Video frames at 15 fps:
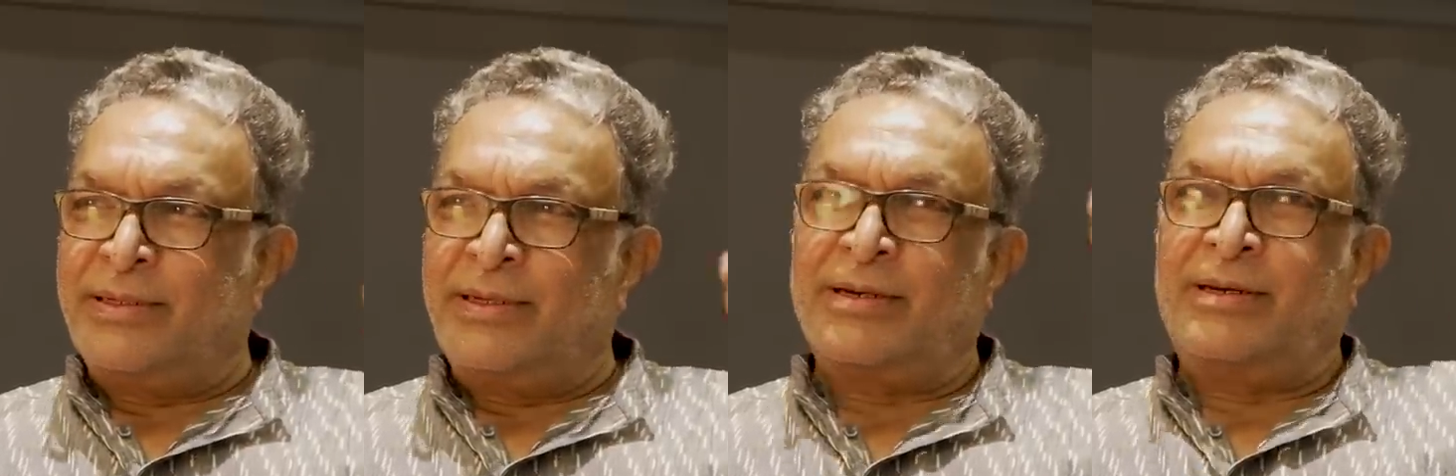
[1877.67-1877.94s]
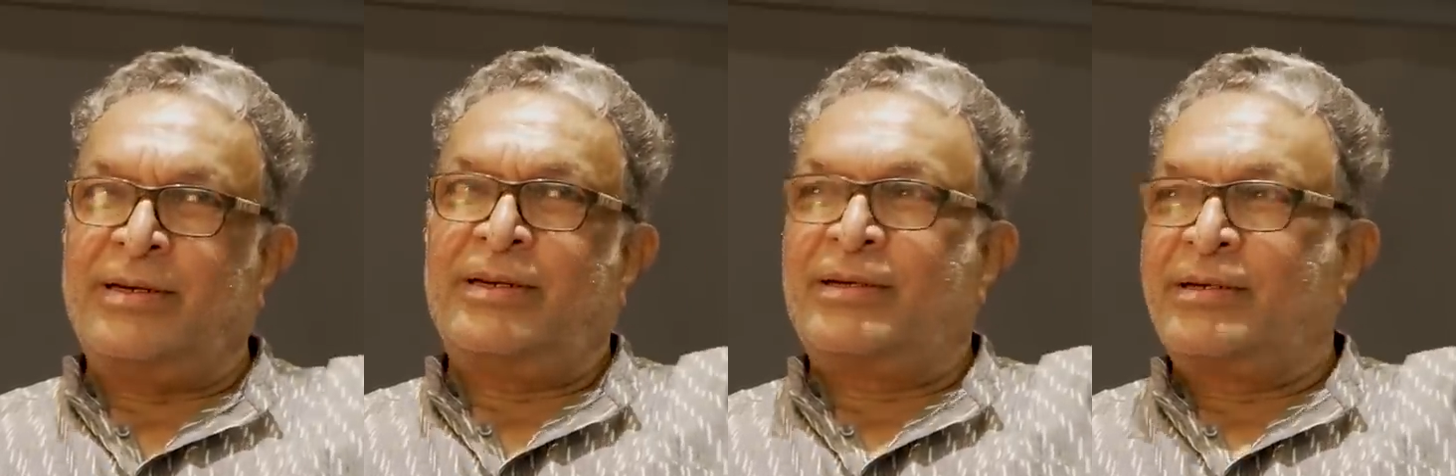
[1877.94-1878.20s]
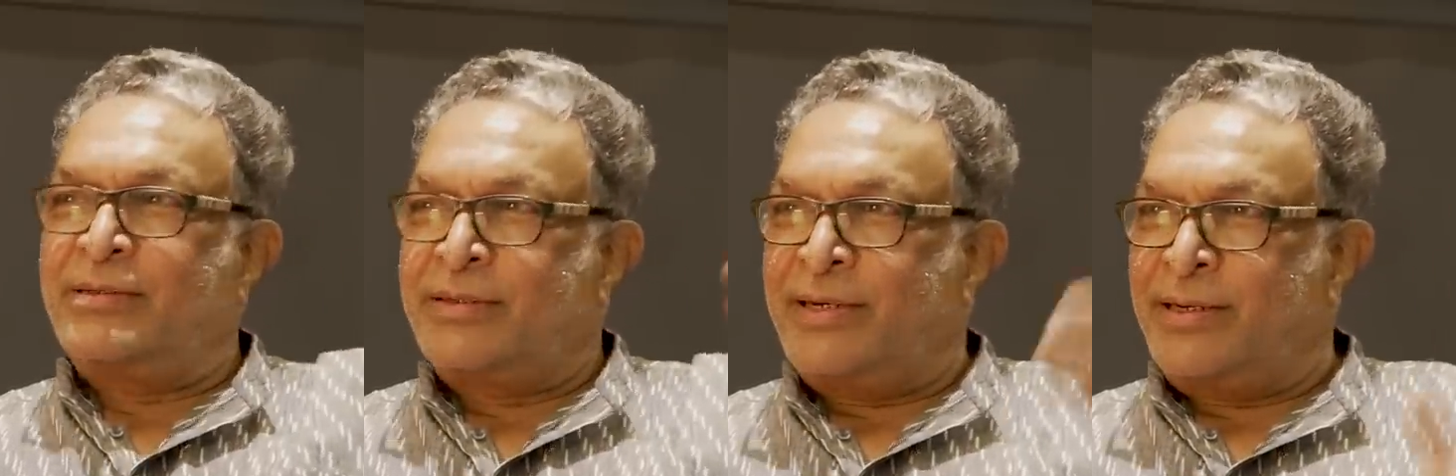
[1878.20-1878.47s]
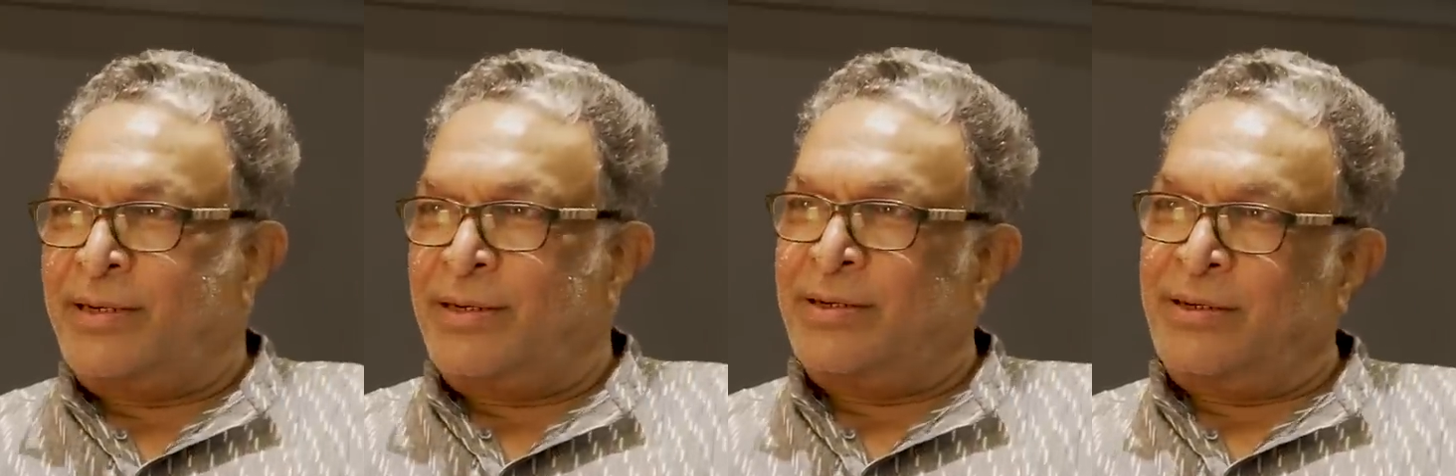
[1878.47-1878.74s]
earlier
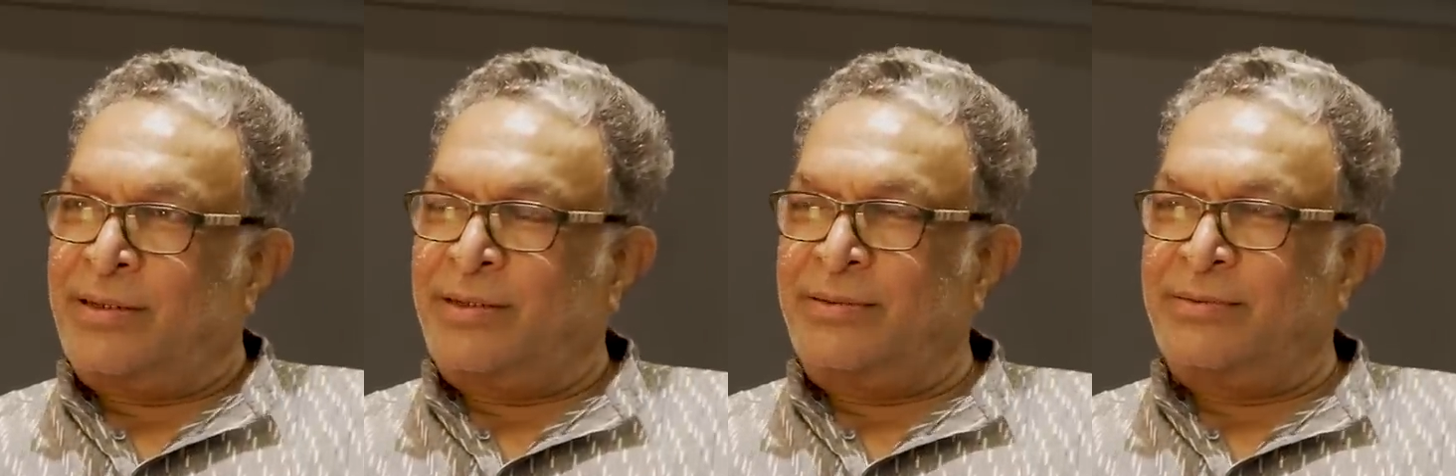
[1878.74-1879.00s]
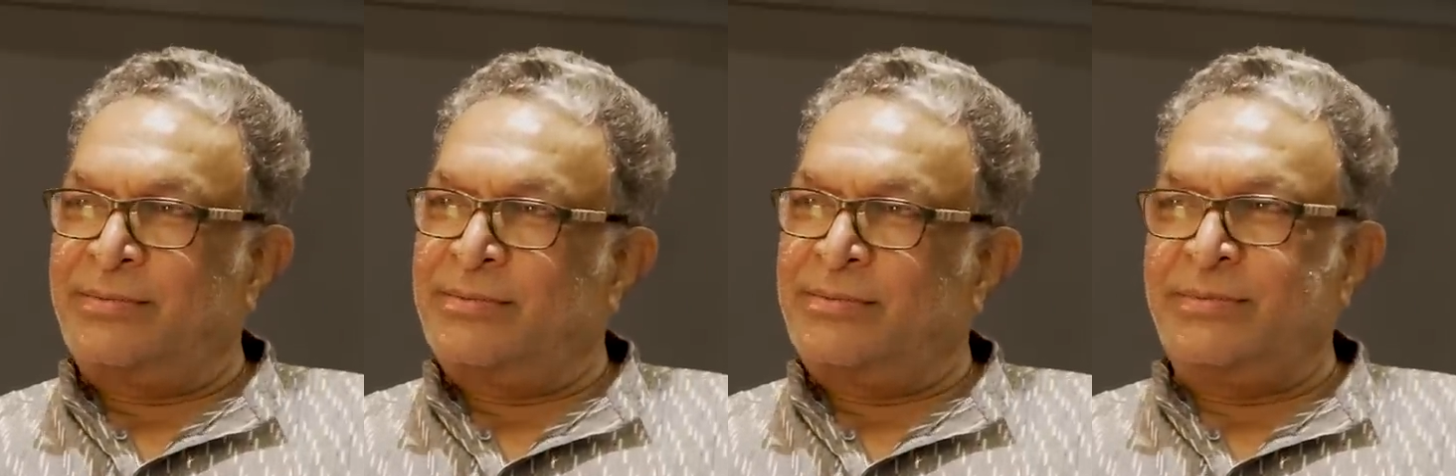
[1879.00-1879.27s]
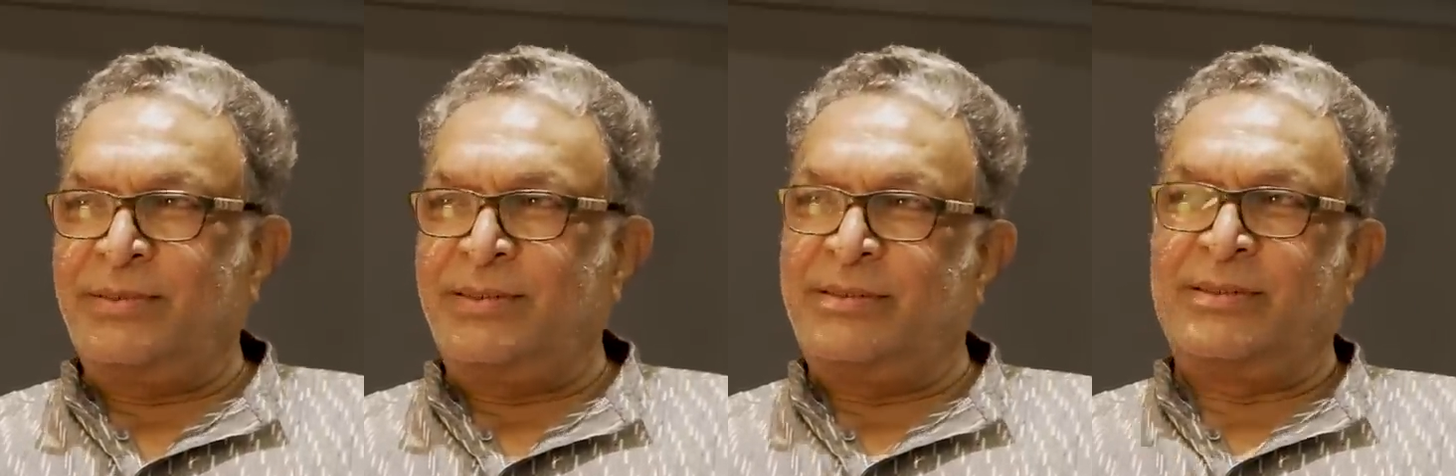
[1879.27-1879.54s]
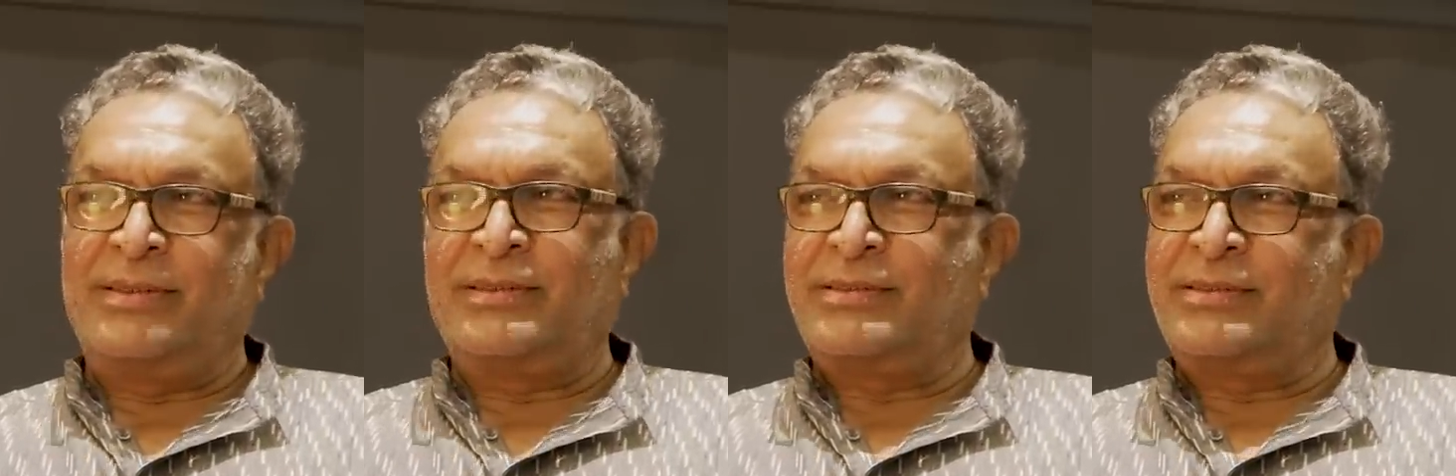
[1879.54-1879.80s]
title card.
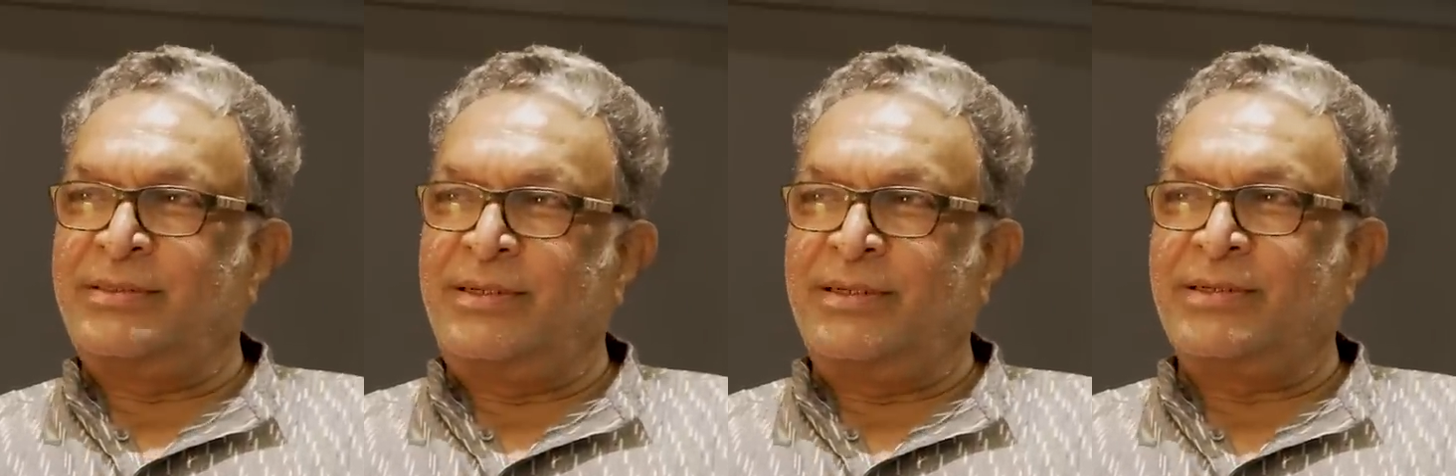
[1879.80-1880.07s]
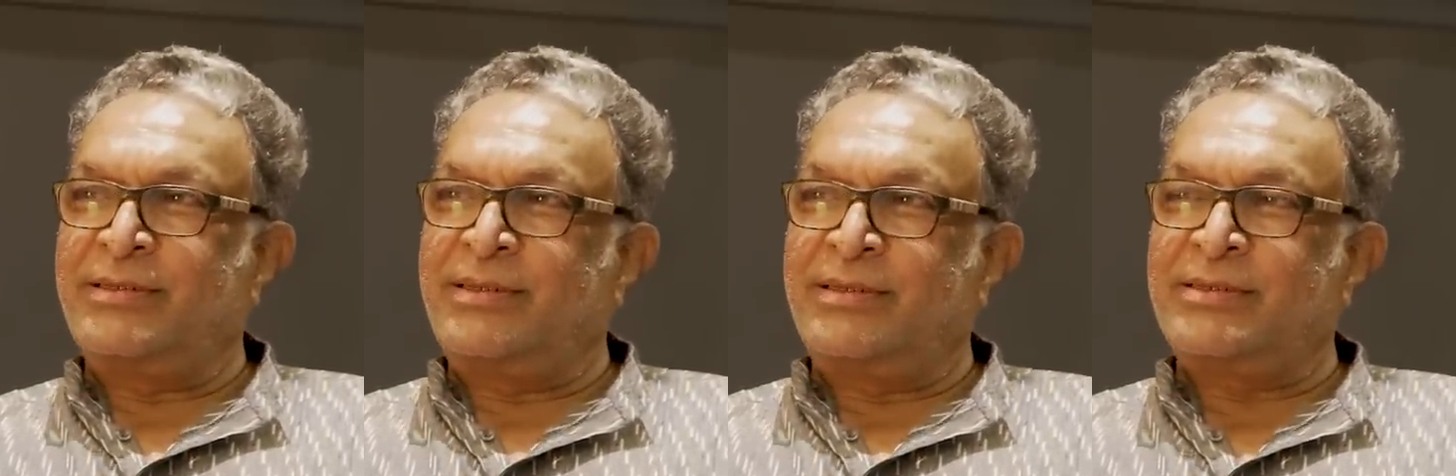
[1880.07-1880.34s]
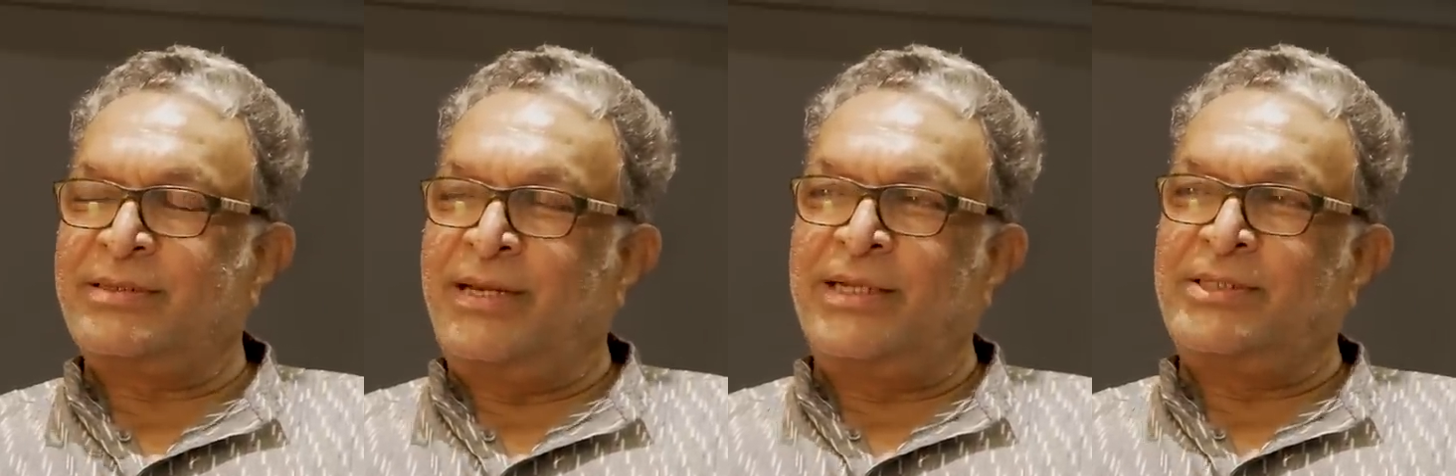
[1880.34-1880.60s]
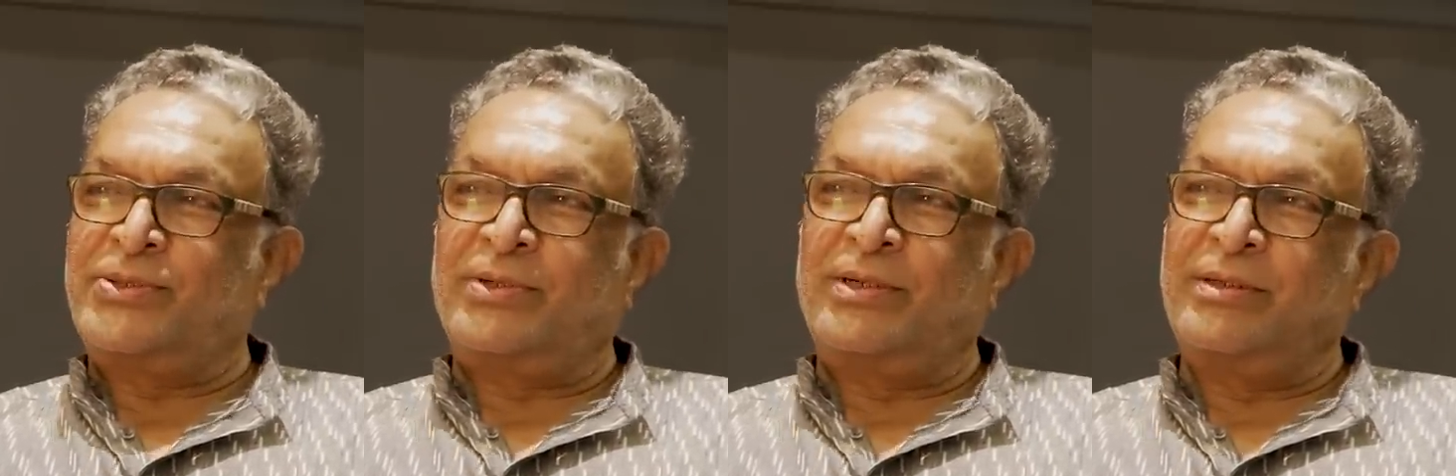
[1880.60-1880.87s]
Yeah, that's there. That's
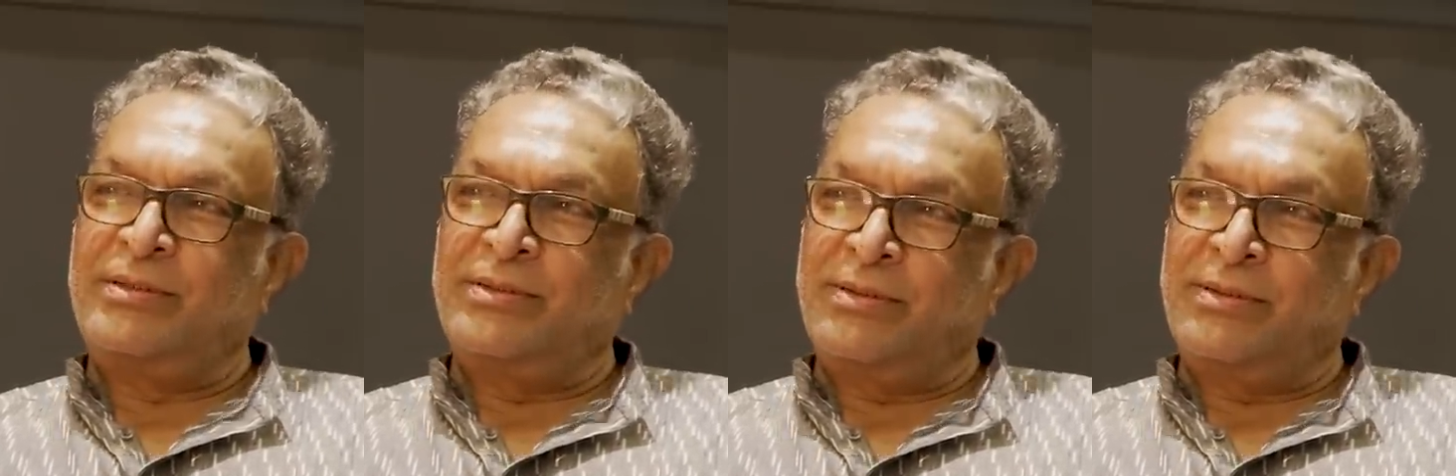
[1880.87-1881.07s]
natural.